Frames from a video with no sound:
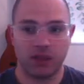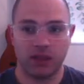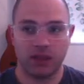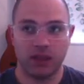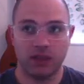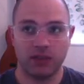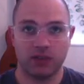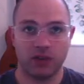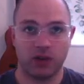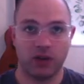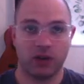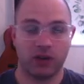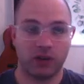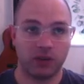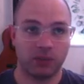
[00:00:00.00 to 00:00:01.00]
It's
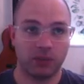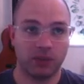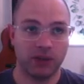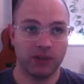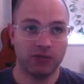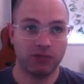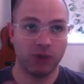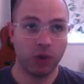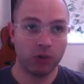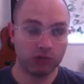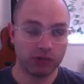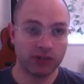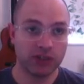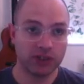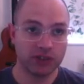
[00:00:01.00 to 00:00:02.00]
a complete role
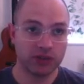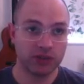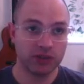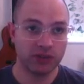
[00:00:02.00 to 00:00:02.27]
reversal.